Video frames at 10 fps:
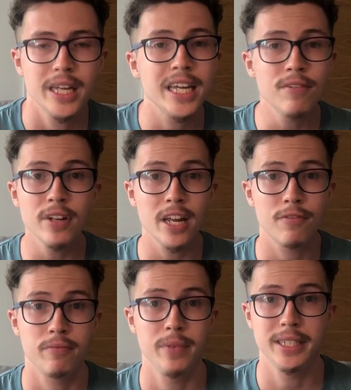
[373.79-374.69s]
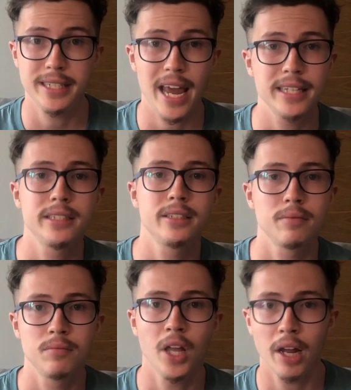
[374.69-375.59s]
Even if this
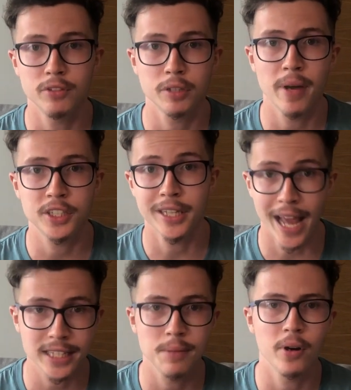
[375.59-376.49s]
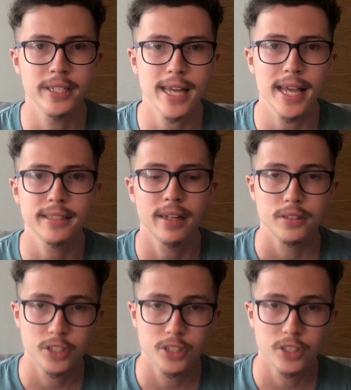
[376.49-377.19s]
test that I've just mentioned, the antibody test,